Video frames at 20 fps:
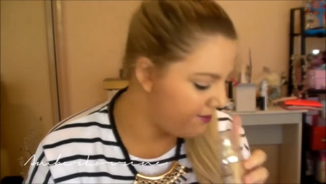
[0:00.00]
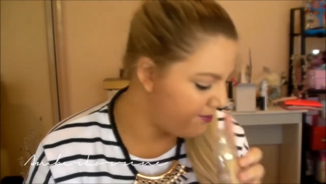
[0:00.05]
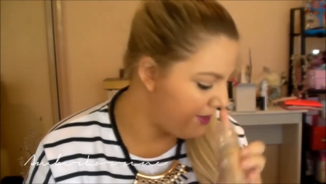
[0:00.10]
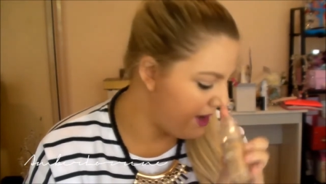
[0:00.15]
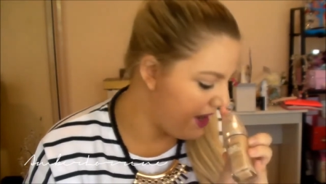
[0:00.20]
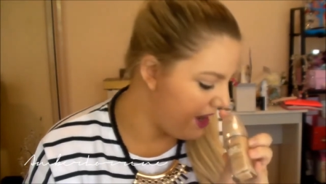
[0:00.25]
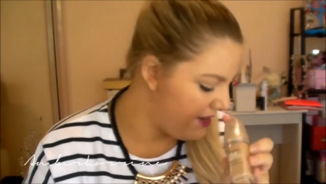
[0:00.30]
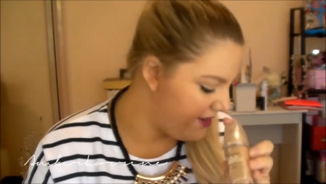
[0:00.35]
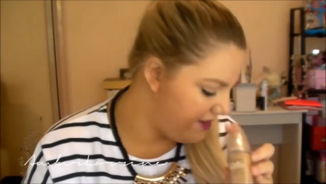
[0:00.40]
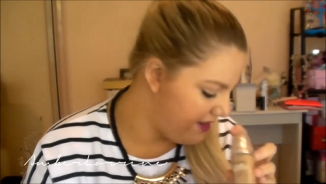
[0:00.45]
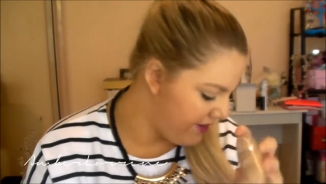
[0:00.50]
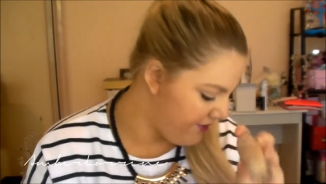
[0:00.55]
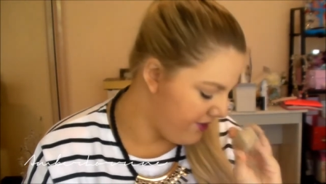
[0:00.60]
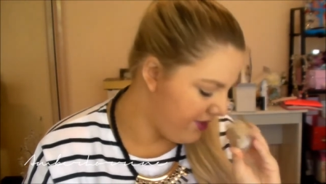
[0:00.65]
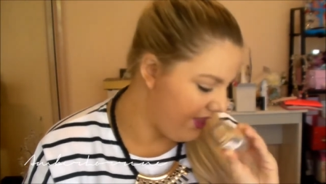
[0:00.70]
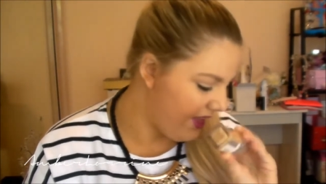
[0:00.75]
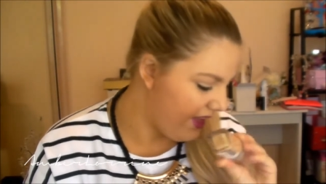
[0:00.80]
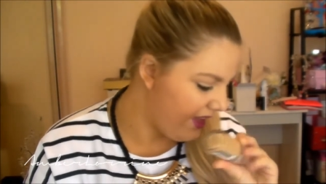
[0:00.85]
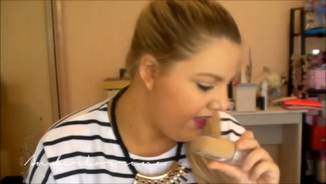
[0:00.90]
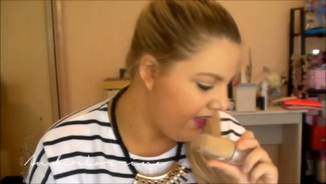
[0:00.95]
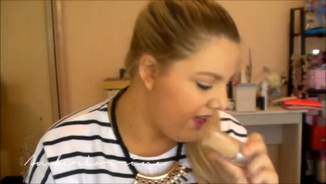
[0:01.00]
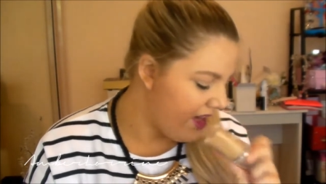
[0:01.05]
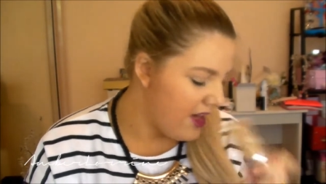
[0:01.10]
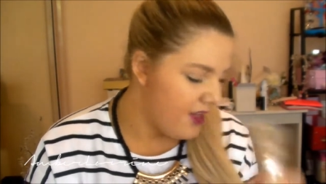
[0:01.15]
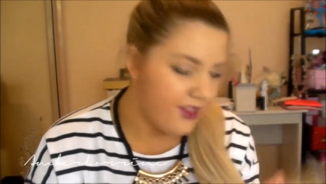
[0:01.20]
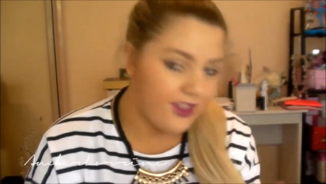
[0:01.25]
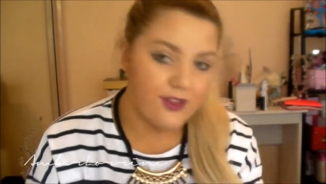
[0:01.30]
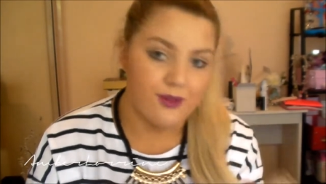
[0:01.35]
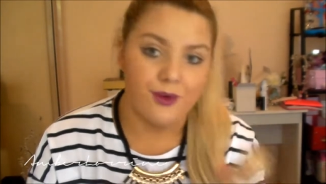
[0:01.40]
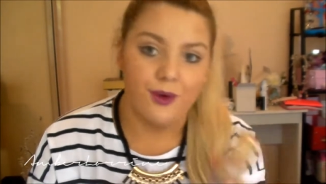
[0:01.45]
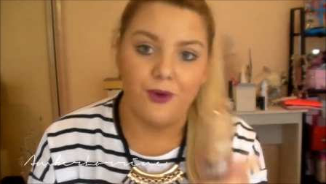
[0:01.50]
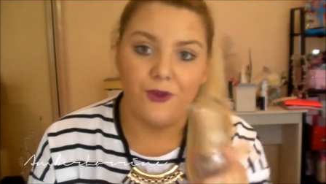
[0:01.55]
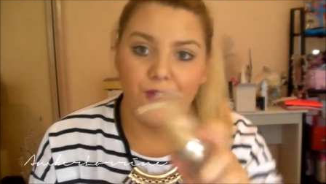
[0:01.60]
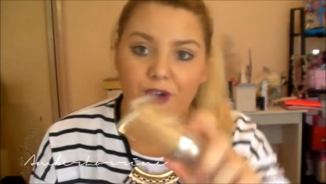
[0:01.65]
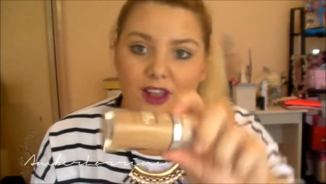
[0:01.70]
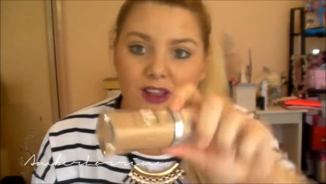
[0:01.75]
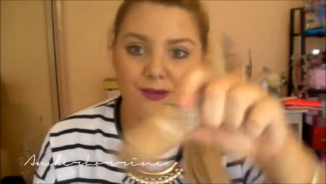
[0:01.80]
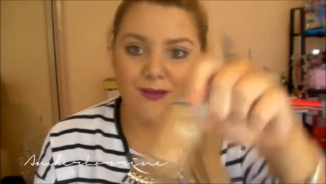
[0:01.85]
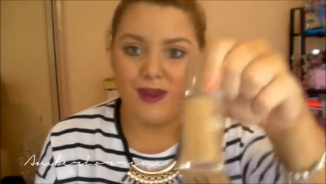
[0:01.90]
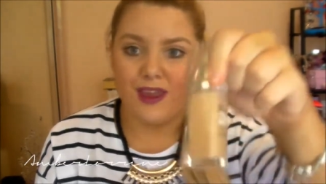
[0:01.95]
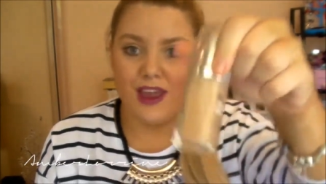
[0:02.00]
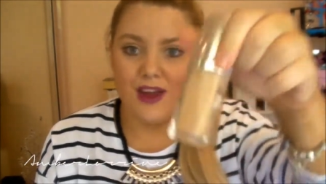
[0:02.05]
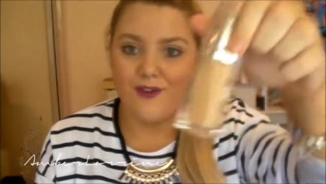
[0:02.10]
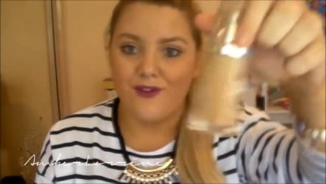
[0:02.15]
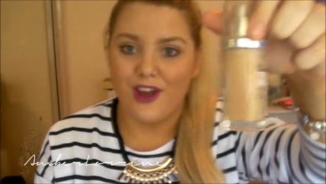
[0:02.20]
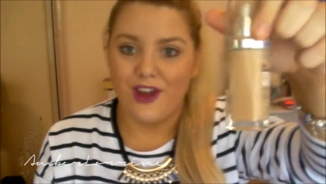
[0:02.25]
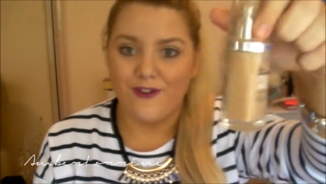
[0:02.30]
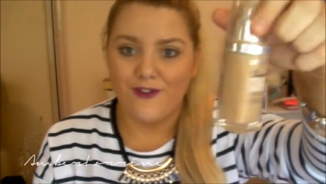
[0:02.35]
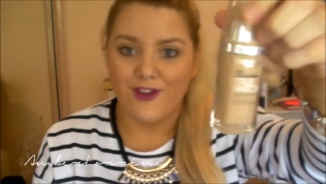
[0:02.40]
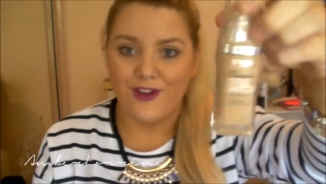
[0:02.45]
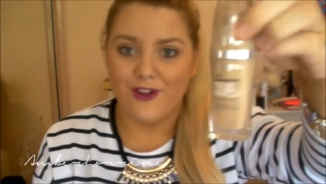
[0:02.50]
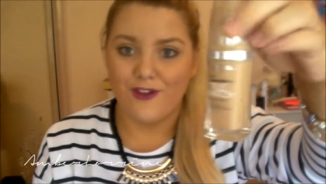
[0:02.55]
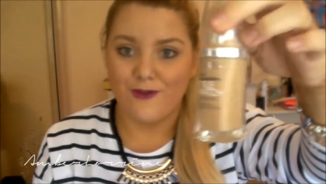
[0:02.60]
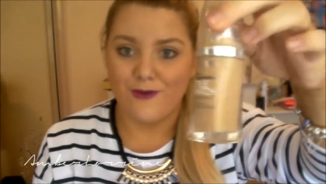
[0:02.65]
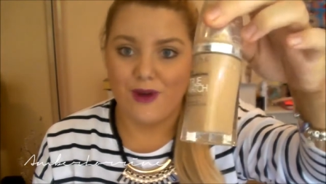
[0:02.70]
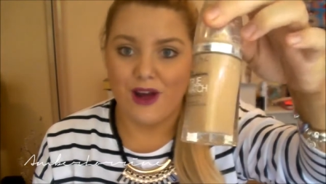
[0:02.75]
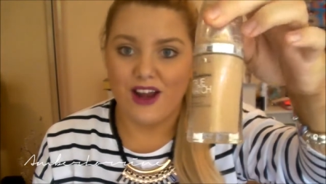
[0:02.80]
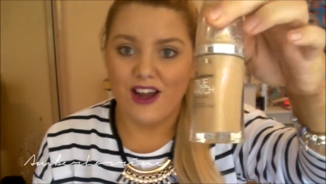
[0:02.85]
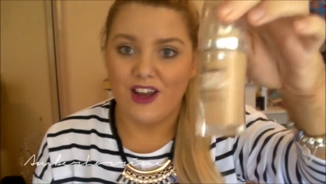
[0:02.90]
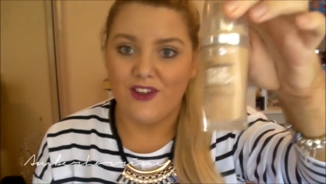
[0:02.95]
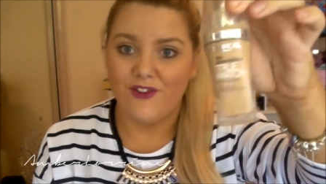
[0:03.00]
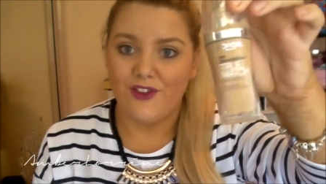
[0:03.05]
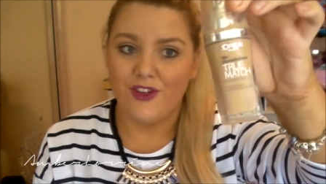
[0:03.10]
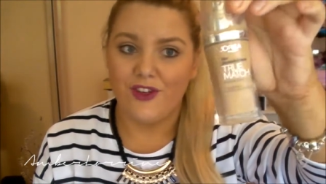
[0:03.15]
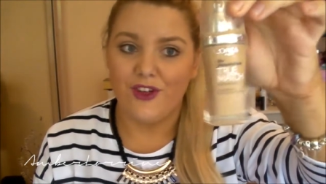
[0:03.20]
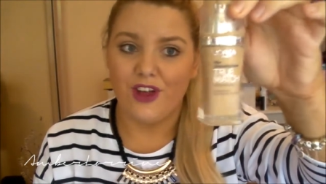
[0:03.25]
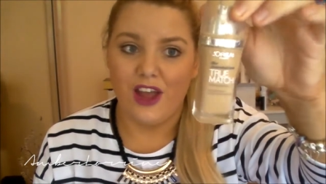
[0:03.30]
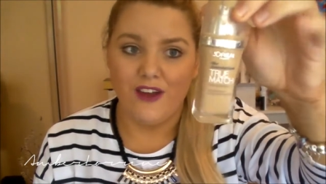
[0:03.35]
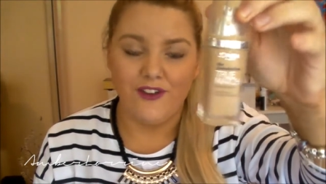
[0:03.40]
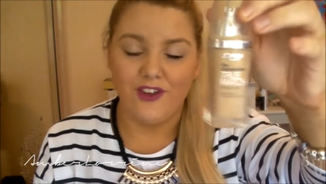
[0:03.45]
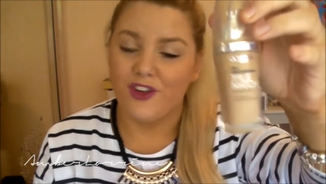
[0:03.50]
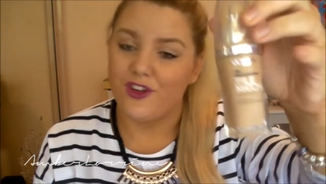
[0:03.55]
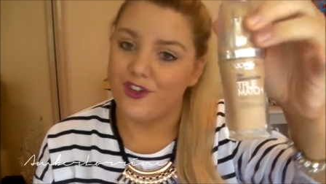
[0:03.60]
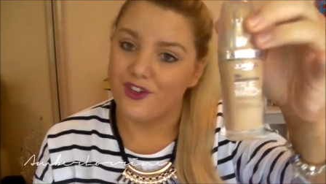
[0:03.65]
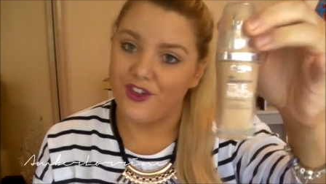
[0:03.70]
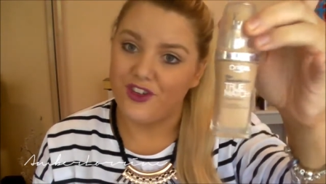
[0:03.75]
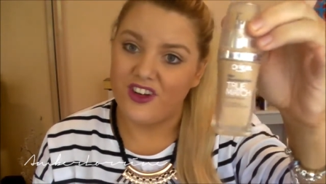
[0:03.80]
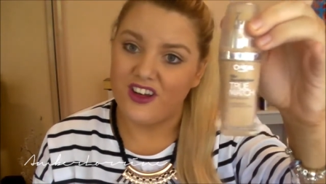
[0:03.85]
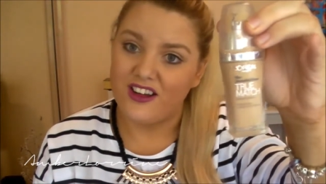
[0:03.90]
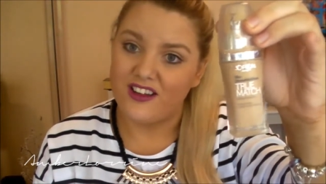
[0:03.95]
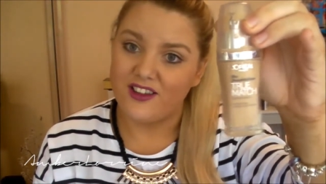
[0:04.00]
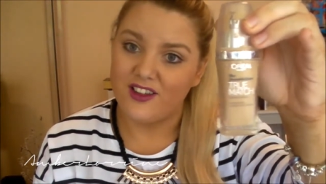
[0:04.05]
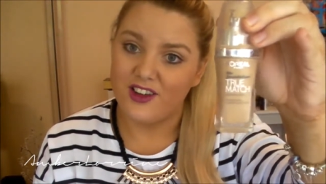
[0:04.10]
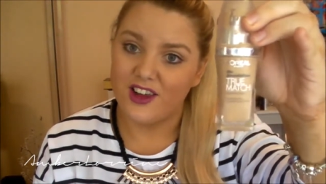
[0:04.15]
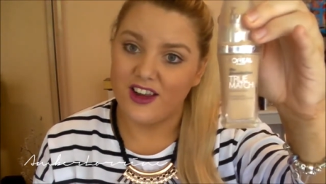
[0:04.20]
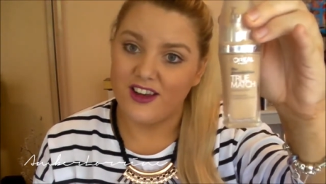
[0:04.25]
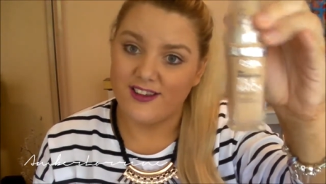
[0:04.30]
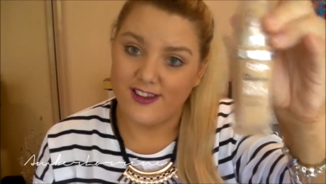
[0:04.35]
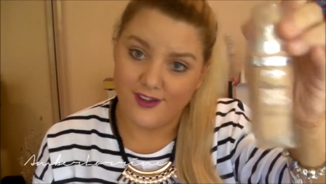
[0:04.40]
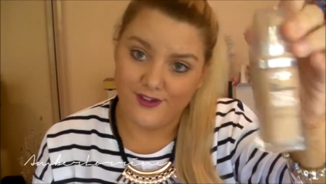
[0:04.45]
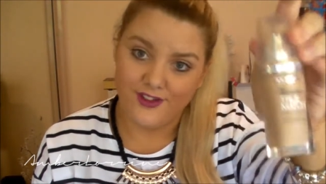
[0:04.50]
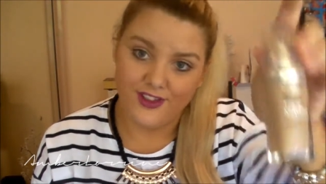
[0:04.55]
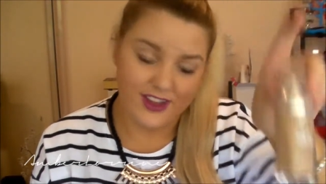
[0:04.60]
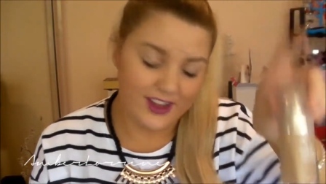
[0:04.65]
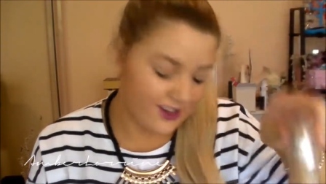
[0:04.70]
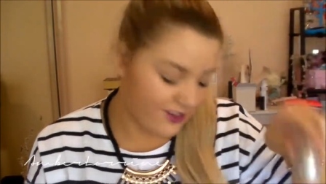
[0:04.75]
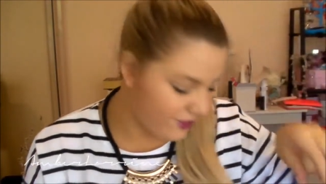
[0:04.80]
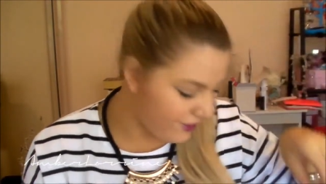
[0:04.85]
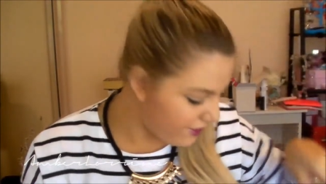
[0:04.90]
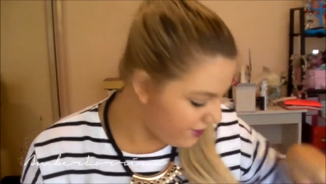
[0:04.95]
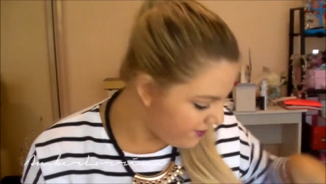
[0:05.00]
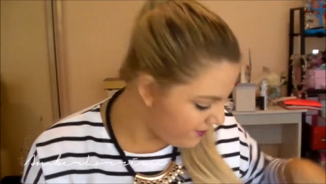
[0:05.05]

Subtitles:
But this will always be a favourite of mine. If you haven't gotten your hands on it, definitely do.